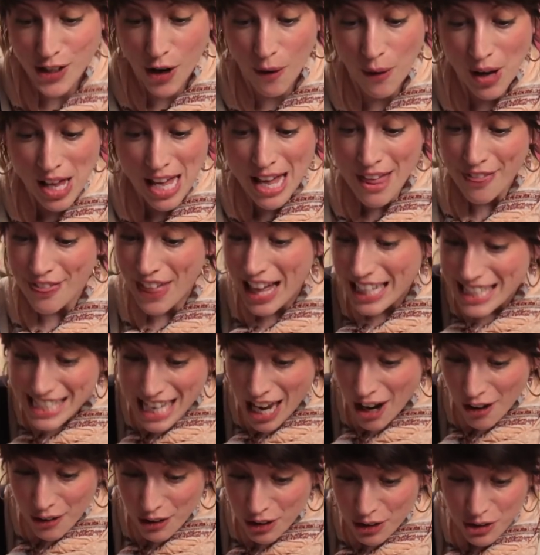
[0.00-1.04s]
So that's
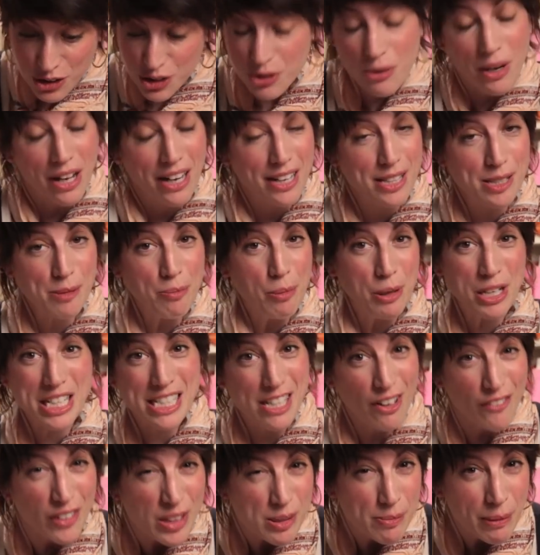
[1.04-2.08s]
how you do it. It's pretty
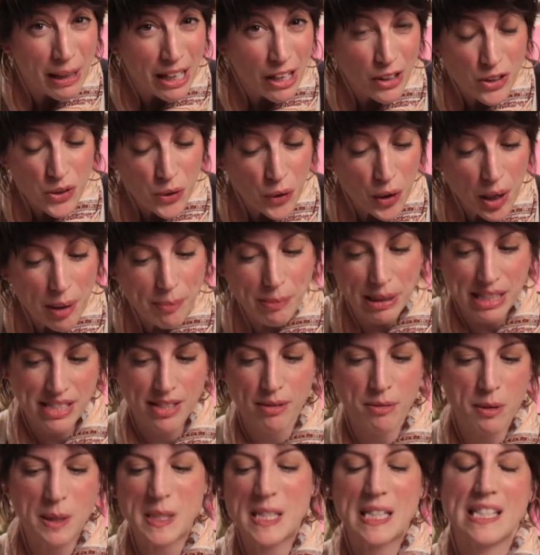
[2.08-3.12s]
self-explanatory, but
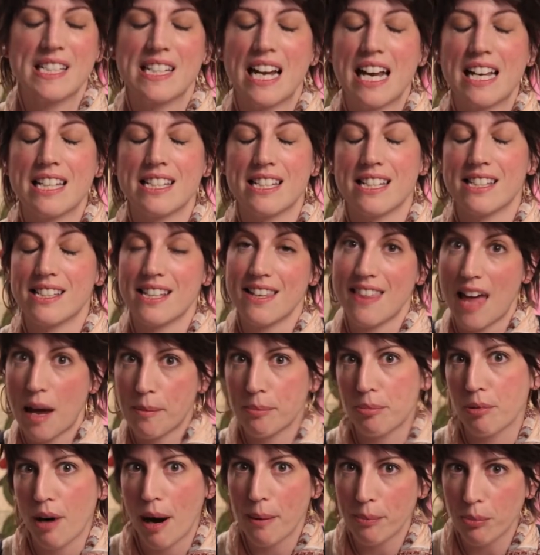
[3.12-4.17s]
sometimes it's nice to see
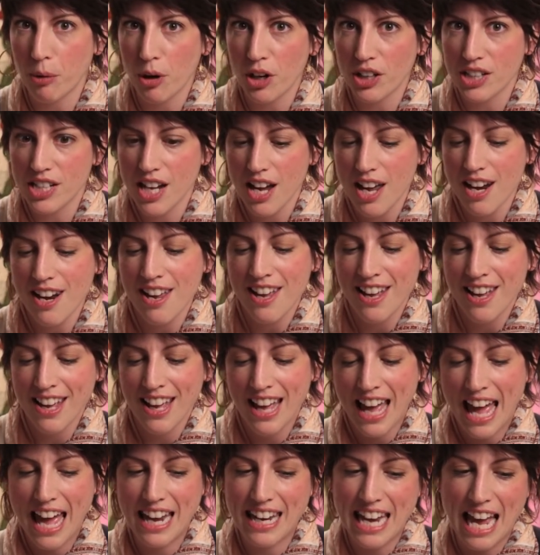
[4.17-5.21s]
that prep work done.
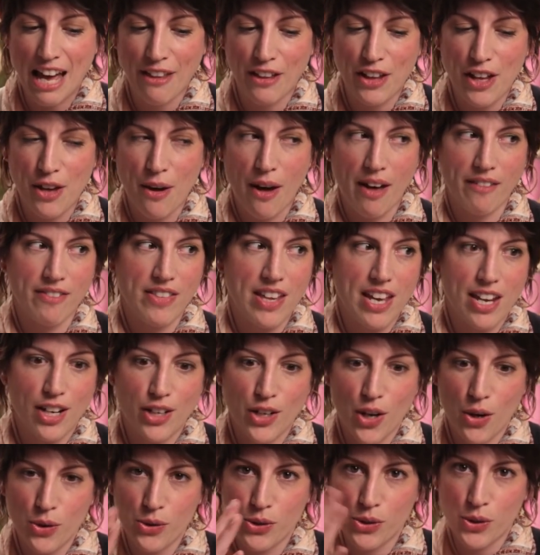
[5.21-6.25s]
And now that you have the
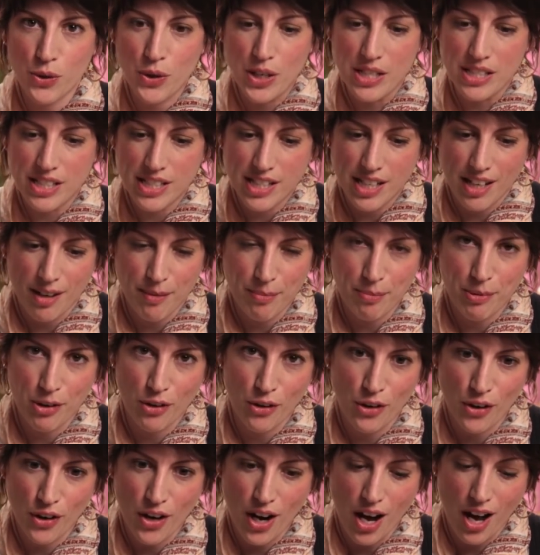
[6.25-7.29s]
nose grease tip,
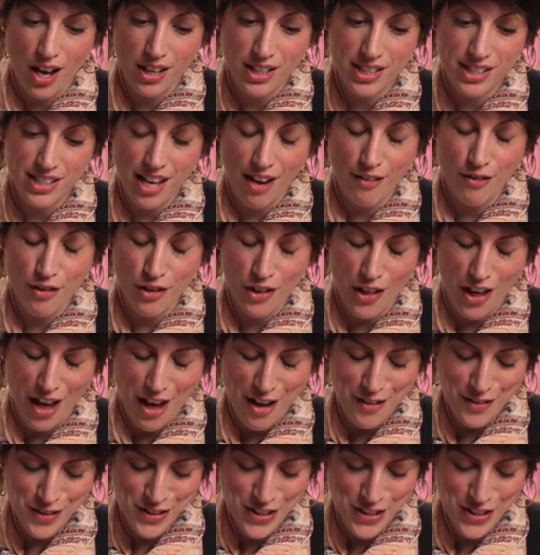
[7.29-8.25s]
you're uh, set for life.